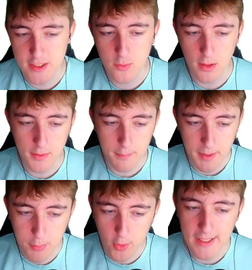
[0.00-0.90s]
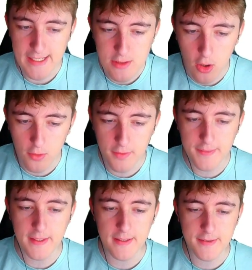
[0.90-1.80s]
as well, the midpoint is on
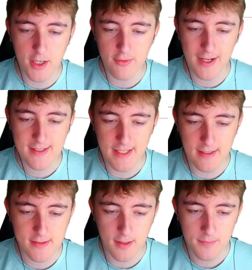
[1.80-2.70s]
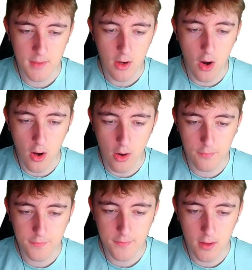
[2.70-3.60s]
the direct center
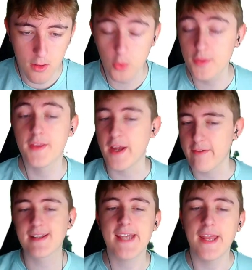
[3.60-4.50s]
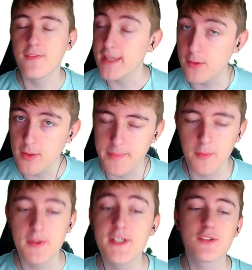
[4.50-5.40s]
of, or the direct end of the
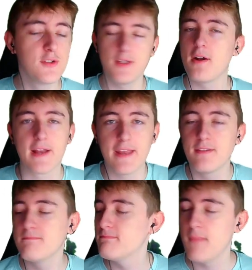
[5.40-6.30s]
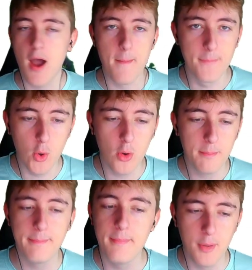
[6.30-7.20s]
equilibrium, which is, again, more
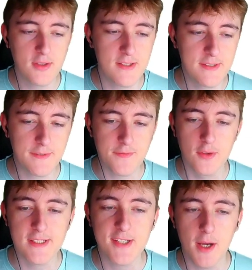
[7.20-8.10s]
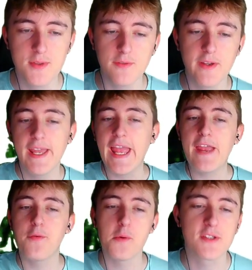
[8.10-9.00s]
positivity for us in terms of
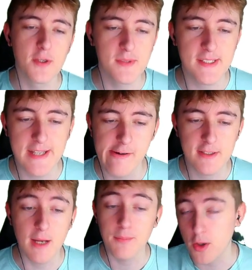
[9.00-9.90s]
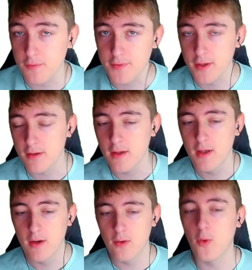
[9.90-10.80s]
if we were to come to these areas, I'm confident,
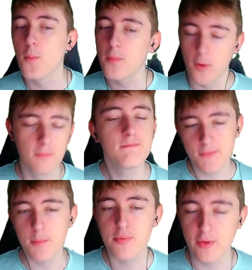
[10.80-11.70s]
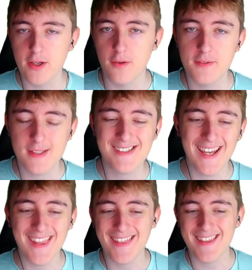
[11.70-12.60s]
or pretty confident to
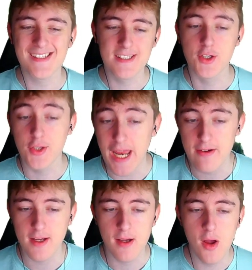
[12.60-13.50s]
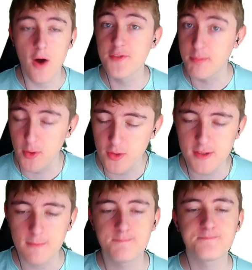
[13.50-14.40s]
say that this is a good area of support.